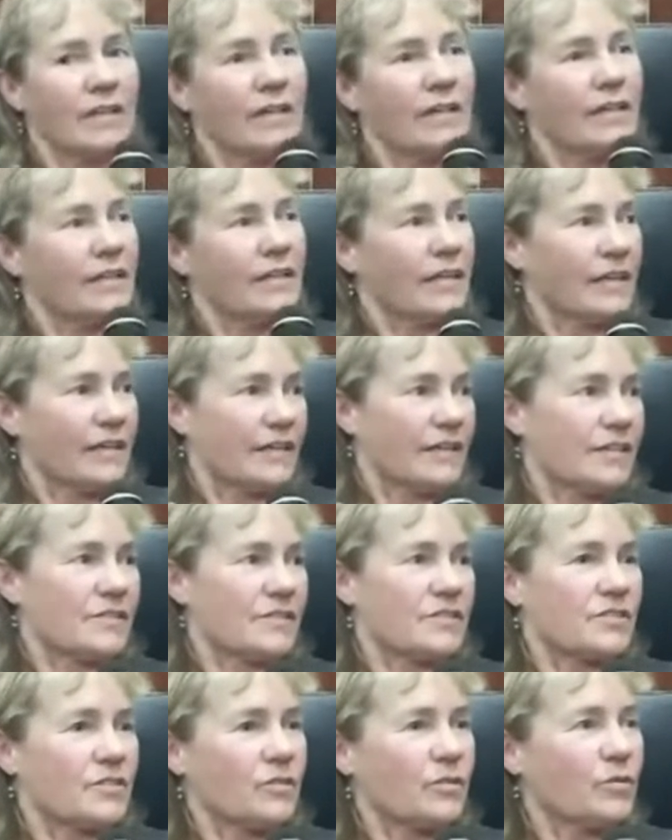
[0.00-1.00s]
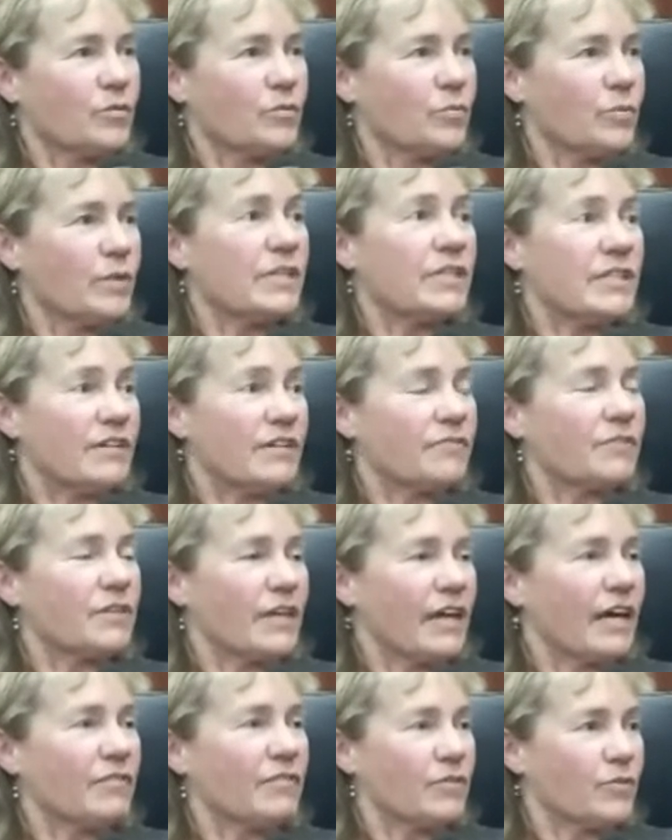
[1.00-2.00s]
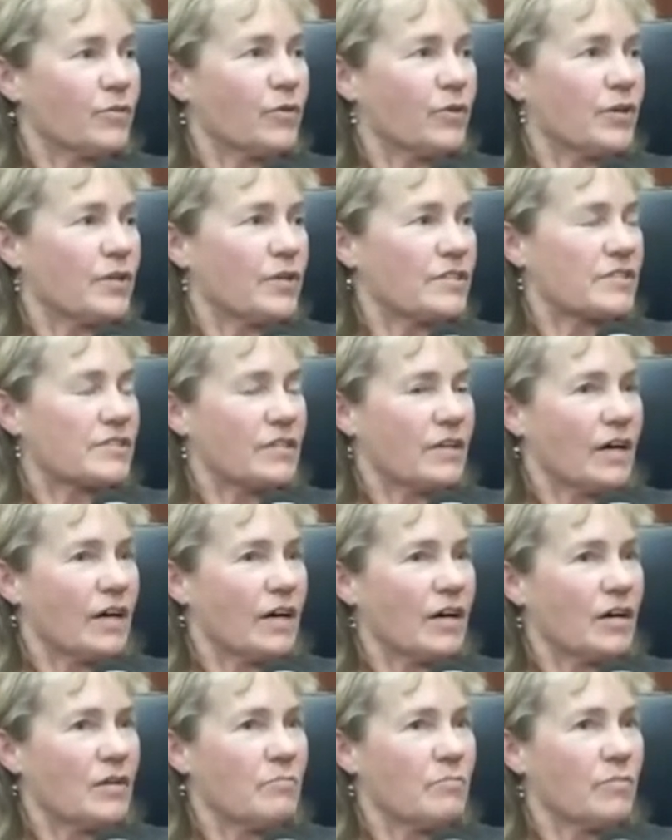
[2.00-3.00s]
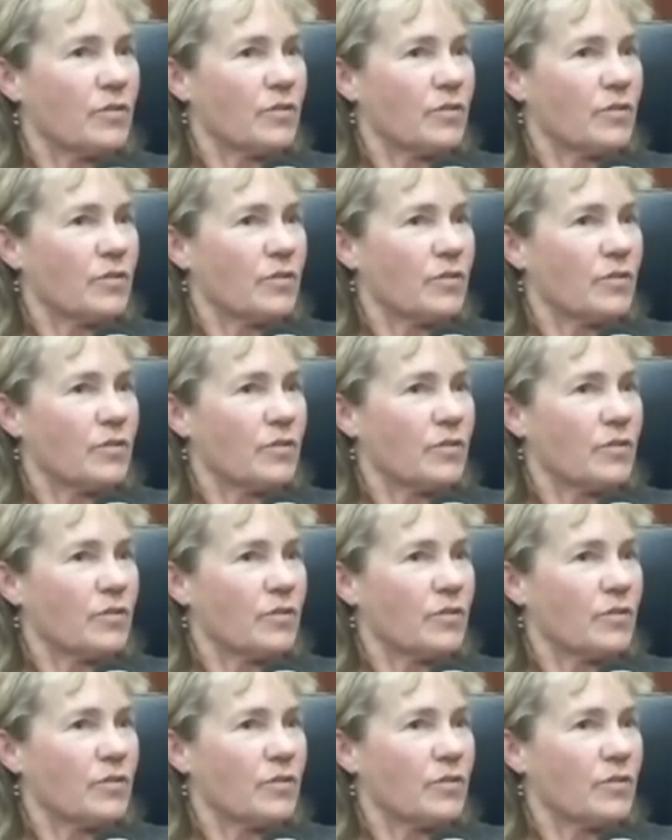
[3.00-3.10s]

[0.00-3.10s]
Yeah, so we definitely have a voice. I've